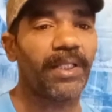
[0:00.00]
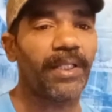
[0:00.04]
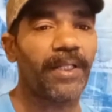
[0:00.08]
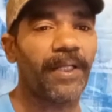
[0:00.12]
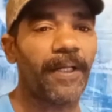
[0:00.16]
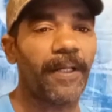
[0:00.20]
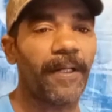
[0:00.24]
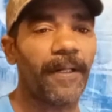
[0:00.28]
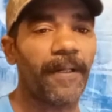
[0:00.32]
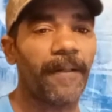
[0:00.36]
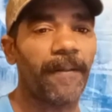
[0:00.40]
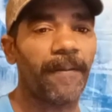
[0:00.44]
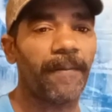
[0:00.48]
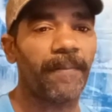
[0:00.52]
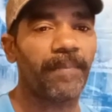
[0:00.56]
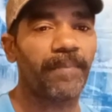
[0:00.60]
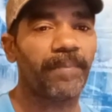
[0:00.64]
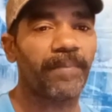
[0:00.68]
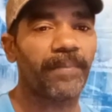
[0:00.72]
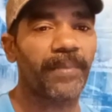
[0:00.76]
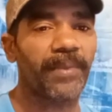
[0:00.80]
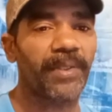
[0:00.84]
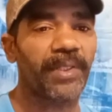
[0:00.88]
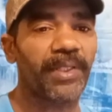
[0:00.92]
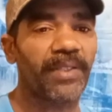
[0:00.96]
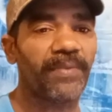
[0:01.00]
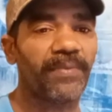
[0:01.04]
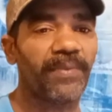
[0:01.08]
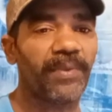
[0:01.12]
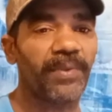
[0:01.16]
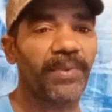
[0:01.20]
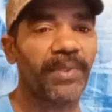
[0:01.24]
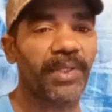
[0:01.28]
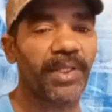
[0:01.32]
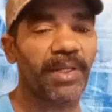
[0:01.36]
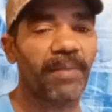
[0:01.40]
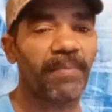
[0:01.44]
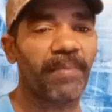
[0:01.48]
um, if you
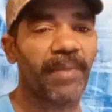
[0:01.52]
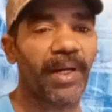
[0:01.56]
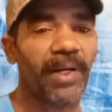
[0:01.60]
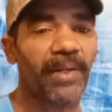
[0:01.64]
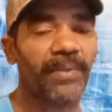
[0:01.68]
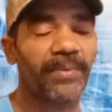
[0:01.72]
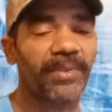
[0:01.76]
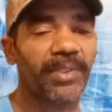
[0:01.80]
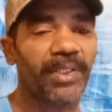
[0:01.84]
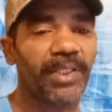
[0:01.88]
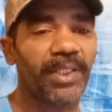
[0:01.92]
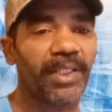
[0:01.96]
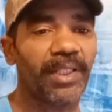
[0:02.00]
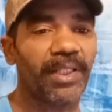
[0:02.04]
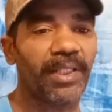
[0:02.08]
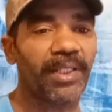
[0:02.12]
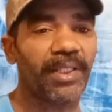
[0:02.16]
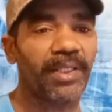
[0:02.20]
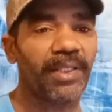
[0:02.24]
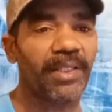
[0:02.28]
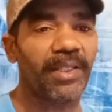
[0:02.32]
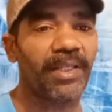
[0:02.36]
think about the